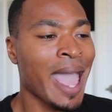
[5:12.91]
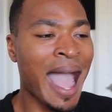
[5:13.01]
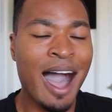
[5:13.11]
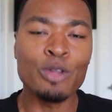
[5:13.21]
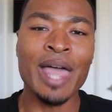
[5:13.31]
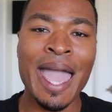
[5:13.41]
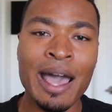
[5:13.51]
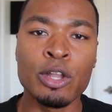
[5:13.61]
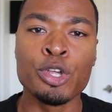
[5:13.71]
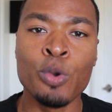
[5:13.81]
How the
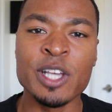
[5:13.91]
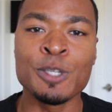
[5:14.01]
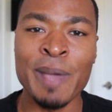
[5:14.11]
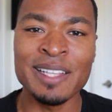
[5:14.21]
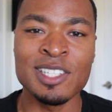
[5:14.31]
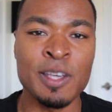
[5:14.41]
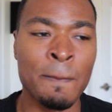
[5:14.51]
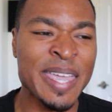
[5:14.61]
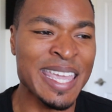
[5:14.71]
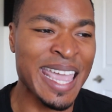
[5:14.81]
hell are you expected to
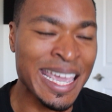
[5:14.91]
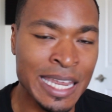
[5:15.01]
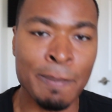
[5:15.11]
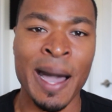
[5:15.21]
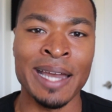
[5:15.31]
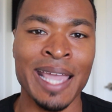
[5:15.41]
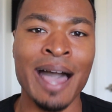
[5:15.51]
be anybody?